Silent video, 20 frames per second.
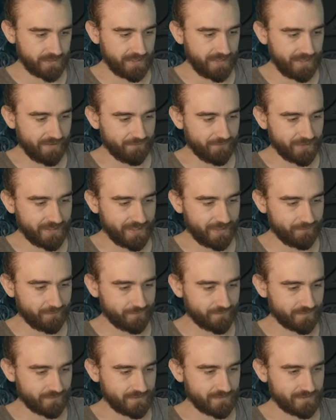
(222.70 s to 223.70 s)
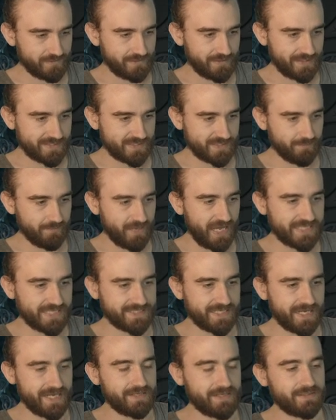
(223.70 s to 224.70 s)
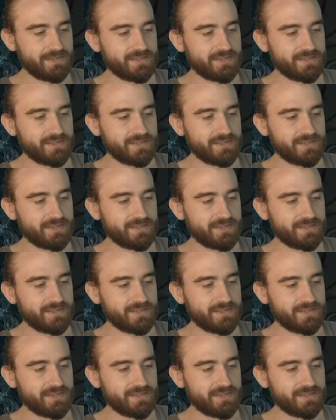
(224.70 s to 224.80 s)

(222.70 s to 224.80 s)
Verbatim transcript: We have enough! That's amazing!